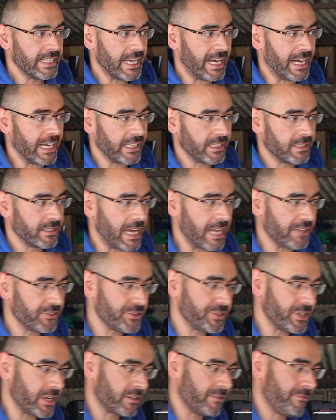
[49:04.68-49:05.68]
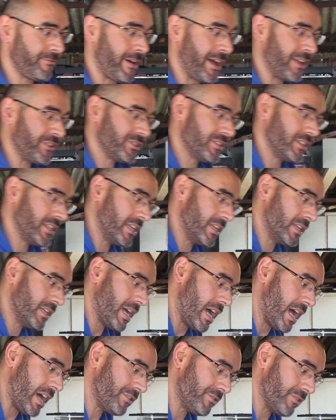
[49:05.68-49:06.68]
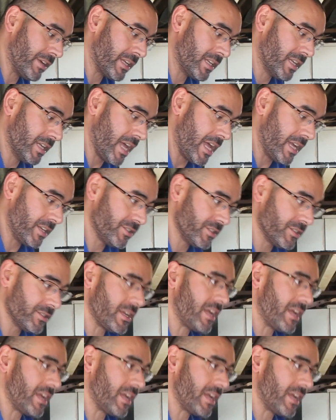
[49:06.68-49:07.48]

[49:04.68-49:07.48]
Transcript: I had to sacrifice the hard drive cages,